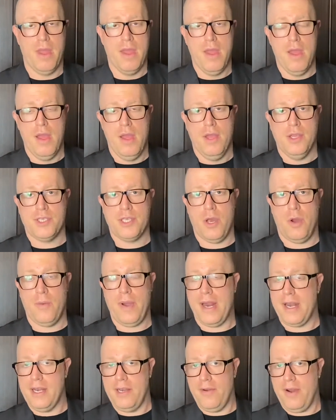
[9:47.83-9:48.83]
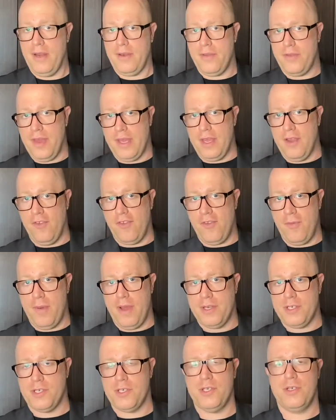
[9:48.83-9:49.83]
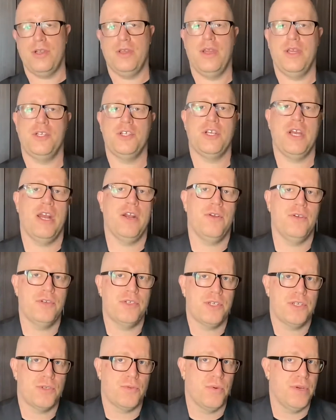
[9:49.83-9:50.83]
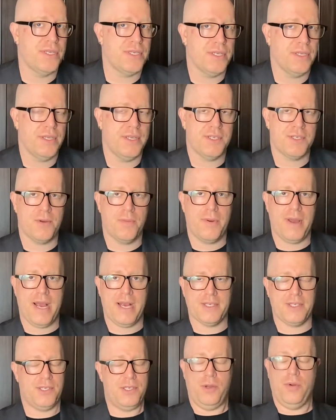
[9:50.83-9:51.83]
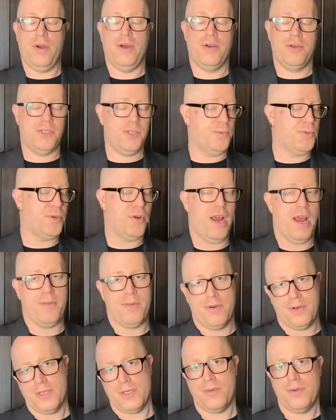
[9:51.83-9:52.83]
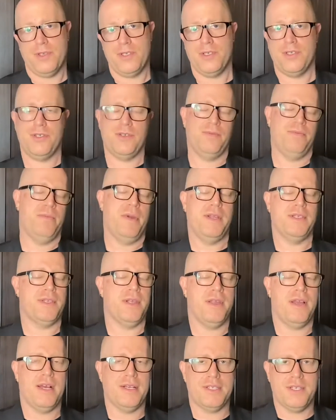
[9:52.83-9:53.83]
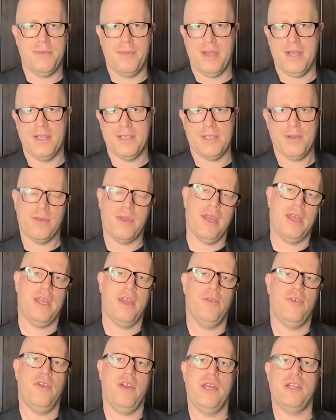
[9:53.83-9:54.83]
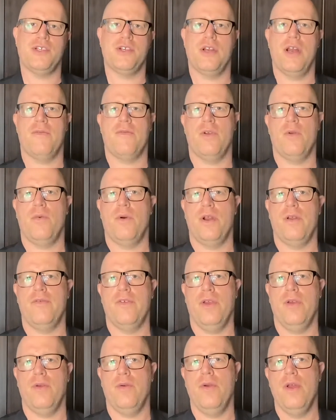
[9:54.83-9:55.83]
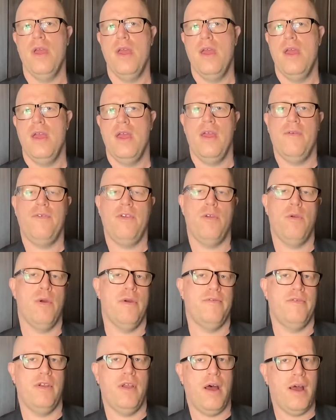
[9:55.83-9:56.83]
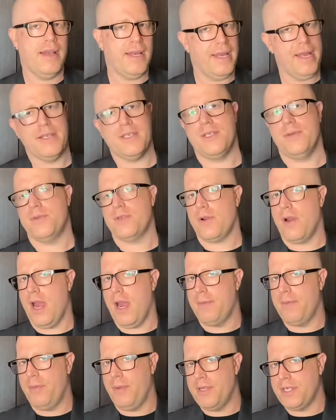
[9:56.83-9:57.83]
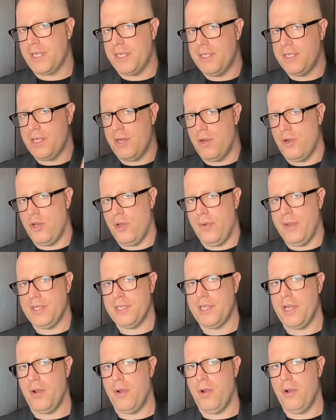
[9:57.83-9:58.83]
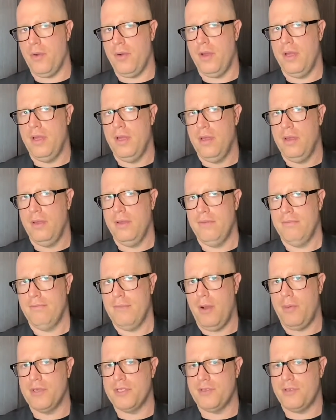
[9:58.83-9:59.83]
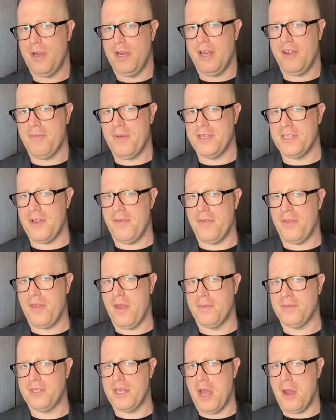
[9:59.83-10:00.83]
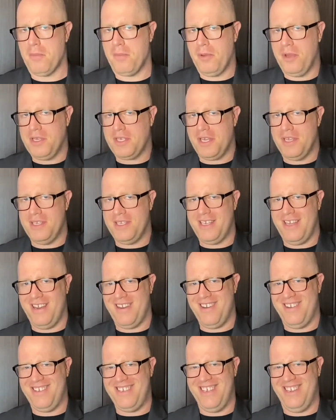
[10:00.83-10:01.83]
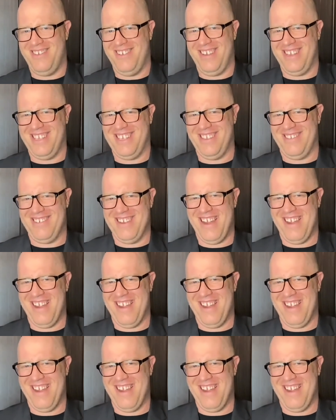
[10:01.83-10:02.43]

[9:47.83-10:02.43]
So at any rate, thank you so much. The channel just recently surpassed 200 subscribers, which means a lot to me. So thank you to each and every one of you. If you have not yet subscribed, please consider doing so. Oh, I wasn't trying to give myself a thumbs down. Please consider doing so down